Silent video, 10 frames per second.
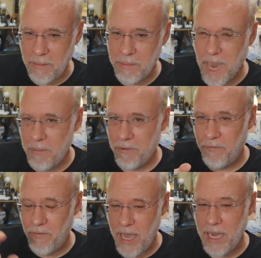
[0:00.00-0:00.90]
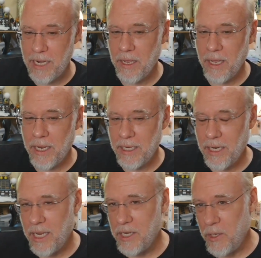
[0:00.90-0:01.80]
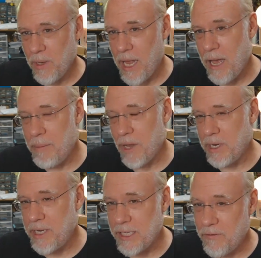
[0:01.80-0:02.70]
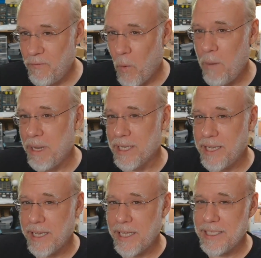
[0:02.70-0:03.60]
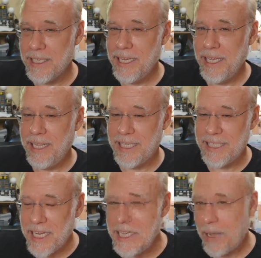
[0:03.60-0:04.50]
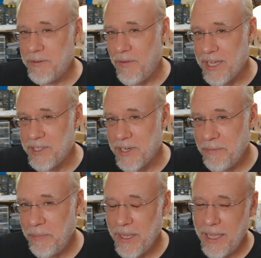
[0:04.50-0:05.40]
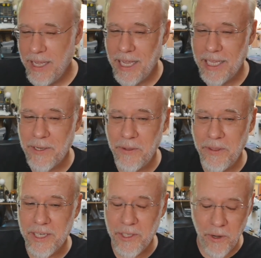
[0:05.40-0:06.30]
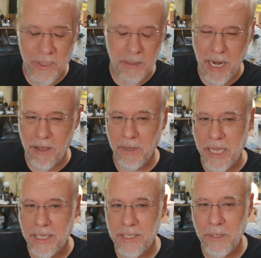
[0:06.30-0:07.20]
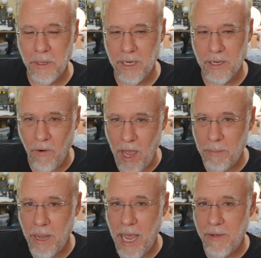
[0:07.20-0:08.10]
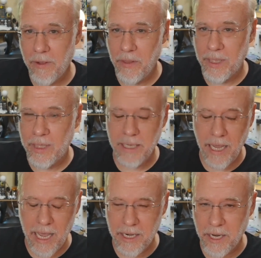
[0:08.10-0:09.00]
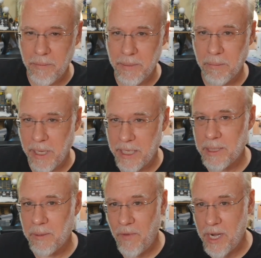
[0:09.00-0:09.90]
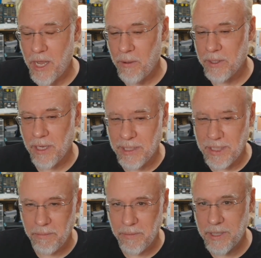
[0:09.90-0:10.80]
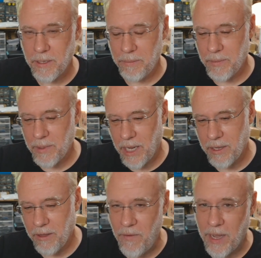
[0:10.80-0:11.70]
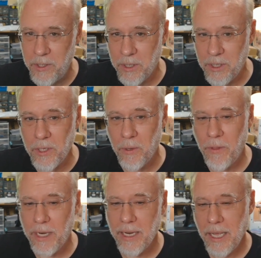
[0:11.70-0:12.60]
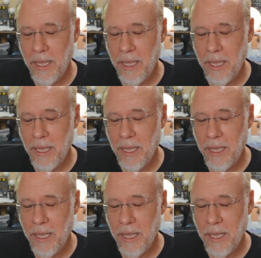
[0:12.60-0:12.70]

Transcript: type of fade in ULab, it only takes 4 milliseconds. That's 10 times faster. And so in the show notes, I'm going to have links to a little write-up I have on this, and some links to some videos on some like effects you can do with it.